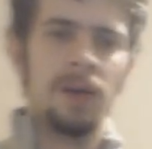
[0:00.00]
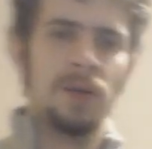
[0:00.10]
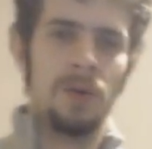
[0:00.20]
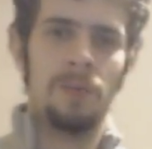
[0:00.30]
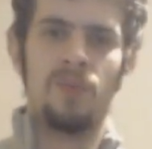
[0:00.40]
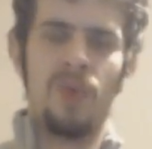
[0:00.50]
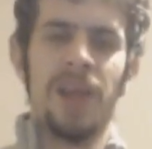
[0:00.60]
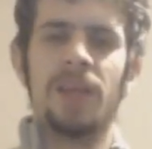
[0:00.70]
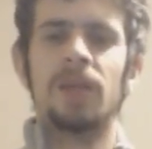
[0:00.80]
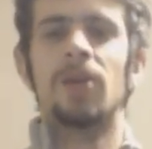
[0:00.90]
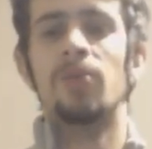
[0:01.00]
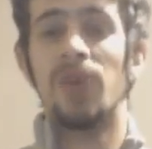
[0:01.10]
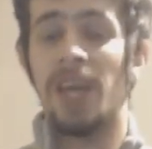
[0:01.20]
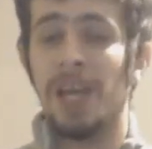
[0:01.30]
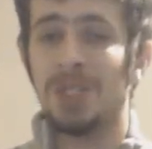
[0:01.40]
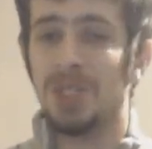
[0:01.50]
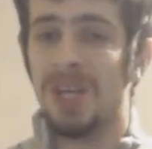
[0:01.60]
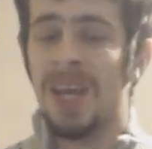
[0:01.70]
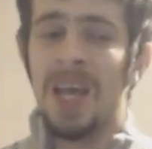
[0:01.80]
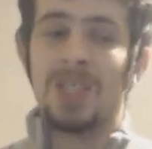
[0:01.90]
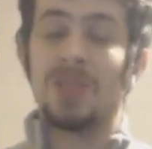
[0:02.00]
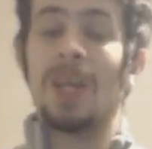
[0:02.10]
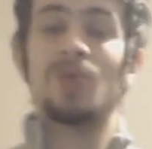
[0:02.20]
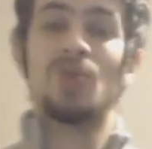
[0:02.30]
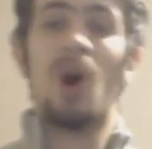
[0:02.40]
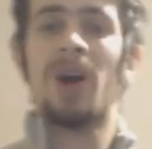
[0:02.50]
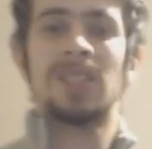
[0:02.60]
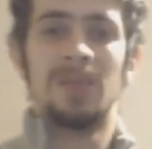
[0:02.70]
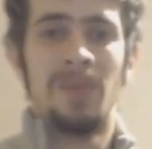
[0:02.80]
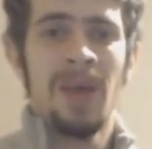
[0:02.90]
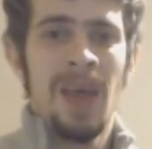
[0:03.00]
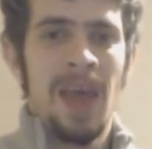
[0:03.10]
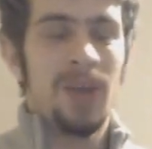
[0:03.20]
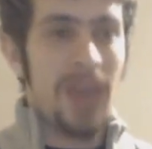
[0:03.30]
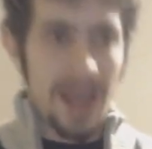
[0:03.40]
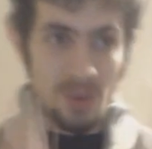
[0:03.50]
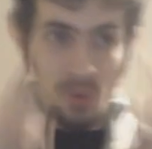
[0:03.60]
you know, break in communication. So that was awesome. And you had